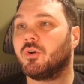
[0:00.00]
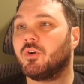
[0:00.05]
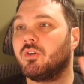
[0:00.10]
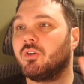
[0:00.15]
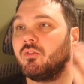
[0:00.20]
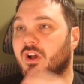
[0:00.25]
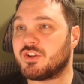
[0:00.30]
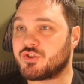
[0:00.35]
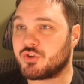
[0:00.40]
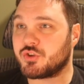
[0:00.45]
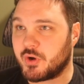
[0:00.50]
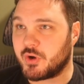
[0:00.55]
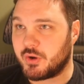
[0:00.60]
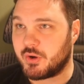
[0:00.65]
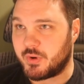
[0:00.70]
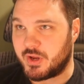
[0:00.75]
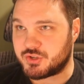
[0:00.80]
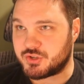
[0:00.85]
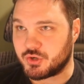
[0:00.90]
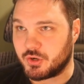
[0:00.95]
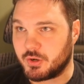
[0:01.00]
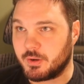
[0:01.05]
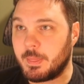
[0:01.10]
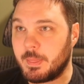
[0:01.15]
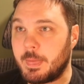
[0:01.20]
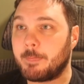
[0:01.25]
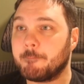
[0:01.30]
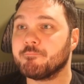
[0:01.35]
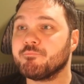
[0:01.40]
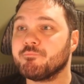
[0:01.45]
legendary creature.
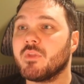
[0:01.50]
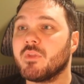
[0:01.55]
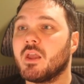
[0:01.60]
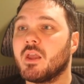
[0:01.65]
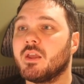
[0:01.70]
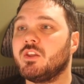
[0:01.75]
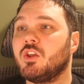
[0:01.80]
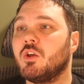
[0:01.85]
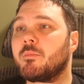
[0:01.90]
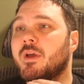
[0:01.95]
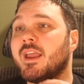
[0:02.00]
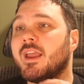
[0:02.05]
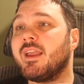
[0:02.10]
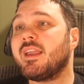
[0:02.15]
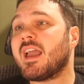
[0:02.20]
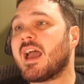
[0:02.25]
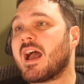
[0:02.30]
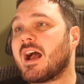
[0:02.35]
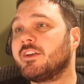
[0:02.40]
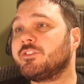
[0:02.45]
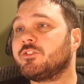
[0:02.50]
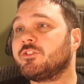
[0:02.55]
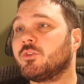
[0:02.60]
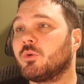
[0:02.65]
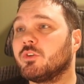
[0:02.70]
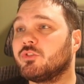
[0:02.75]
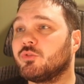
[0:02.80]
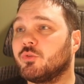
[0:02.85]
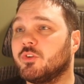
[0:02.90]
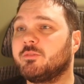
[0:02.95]
You may cast
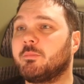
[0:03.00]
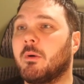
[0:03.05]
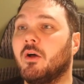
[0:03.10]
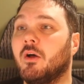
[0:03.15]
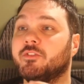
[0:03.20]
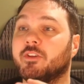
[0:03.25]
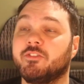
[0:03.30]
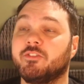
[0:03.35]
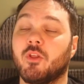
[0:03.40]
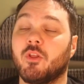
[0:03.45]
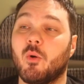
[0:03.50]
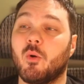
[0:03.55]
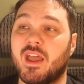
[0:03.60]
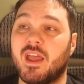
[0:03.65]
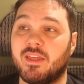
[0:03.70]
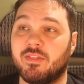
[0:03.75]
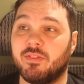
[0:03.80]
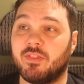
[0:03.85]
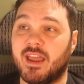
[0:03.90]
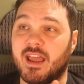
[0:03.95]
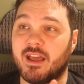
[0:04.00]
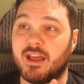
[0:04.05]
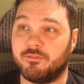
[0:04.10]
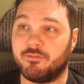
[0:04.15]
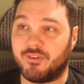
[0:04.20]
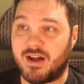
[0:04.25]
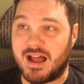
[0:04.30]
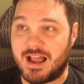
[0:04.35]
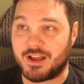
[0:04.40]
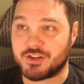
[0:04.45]
sorcery spells as though they had
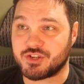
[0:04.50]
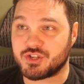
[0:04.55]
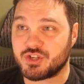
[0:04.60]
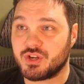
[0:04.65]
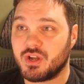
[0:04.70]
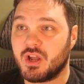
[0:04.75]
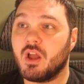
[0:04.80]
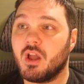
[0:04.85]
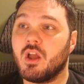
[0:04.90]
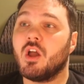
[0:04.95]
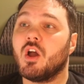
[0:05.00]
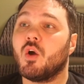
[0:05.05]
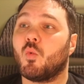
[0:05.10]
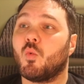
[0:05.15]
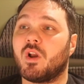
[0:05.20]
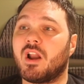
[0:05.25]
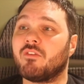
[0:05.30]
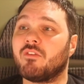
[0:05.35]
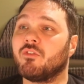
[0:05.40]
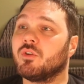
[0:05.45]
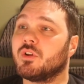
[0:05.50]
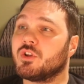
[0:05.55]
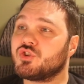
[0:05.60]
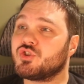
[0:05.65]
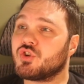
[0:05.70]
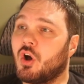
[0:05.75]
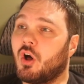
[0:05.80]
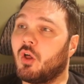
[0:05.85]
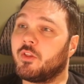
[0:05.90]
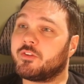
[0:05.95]
flash. Whenever
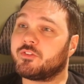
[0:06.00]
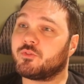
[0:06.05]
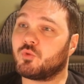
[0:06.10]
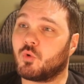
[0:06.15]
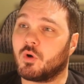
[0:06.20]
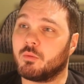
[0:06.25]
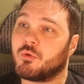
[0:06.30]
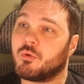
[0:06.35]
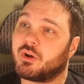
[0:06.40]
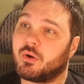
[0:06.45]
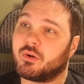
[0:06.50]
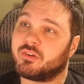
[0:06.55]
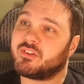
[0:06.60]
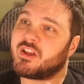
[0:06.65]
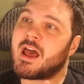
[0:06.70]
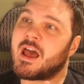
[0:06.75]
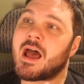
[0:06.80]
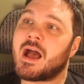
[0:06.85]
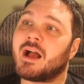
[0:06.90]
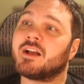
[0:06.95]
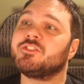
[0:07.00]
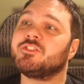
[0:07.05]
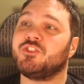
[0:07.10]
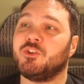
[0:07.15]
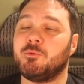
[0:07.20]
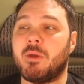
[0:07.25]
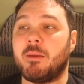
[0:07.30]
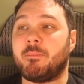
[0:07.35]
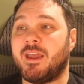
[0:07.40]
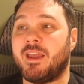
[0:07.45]
Najal the Stormrunner attacks, you
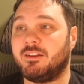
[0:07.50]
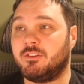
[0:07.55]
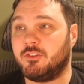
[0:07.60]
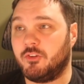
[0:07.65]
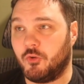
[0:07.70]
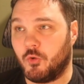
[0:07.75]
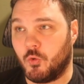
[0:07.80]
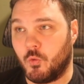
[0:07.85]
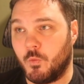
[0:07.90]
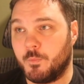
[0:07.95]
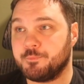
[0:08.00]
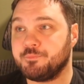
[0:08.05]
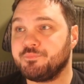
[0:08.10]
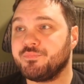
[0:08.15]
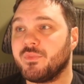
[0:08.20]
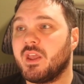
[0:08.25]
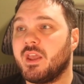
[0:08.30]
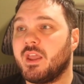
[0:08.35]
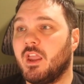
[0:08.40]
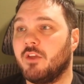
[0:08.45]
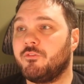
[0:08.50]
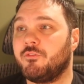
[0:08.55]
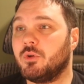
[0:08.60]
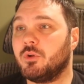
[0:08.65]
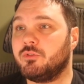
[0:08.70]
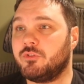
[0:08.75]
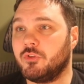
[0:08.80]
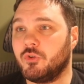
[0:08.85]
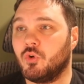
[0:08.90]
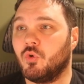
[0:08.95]
may pay 2. If you
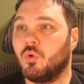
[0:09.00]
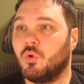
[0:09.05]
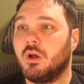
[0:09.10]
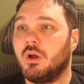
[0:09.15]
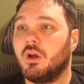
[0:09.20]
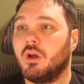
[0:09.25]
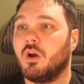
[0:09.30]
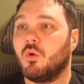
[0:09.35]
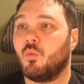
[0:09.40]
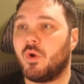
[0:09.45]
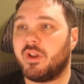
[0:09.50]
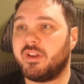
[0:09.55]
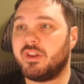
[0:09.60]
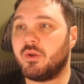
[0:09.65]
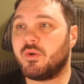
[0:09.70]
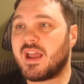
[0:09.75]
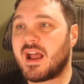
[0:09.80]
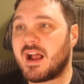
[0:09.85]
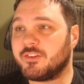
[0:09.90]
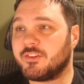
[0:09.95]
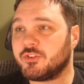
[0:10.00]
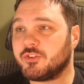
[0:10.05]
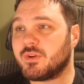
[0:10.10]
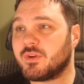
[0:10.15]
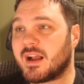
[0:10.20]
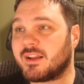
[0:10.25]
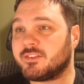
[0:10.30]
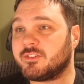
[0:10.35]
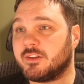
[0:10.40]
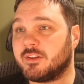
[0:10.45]
do, when you cast your
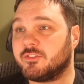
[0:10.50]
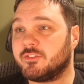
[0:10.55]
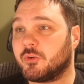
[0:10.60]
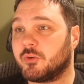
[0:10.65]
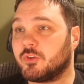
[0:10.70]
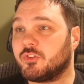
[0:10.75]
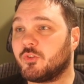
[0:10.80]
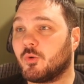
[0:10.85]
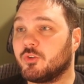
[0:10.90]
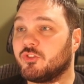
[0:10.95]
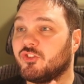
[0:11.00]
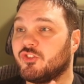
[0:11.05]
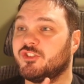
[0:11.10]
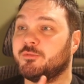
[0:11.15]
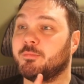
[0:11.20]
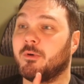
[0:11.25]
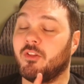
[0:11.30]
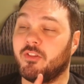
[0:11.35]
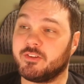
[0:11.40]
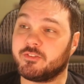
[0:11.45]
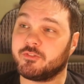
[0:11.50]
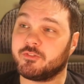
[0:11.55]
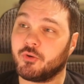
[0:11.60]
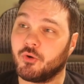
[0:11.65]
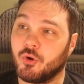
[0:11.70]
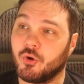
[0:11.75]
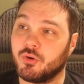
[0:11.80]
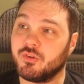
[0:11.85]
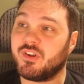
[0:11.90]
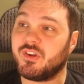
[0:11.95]
next instant or sorcery spell this
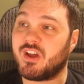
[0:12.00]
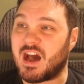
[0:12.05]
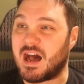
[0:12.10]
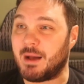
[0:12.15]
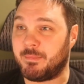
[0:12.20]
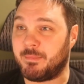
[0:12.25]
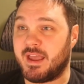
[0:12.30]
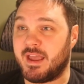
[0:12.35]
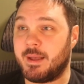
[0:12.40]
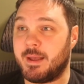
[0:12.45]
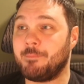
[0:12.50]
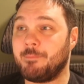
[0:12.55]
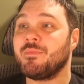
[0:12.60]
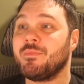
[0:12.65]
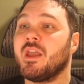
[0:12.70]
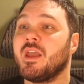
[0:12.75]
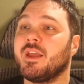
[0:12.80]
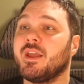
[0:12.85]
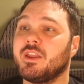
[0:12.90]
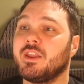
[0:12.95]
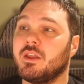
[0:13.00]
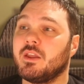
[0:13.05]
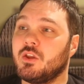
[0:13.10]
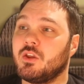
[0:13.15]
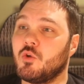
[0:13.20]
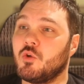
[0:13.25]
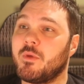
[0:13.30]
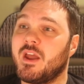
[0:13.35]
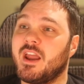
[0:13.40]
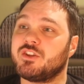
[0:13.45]
turn, copy it.
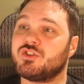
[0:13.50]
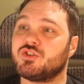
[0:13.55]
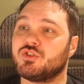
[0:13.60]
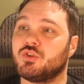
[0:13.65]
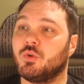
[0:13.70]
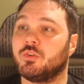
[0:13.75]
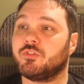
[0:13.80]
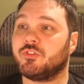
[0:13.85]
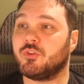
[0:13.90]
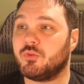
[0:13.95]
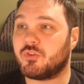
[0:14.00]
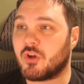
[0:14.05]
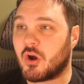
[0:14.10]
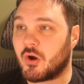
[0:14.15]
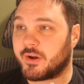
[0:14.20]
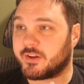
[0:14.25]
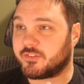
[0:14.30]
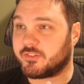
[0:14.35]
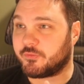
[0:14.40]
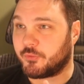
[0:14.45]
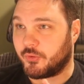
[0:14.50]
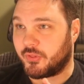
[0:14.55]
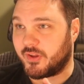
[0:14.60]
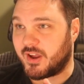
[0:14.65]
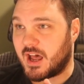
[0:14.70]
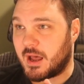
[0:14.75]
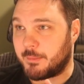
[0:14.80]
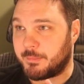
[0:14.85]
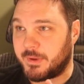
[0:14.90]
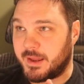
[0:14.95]
You may choose new targets for the
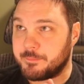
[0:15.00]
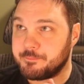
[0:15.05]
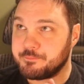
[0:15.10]
copy.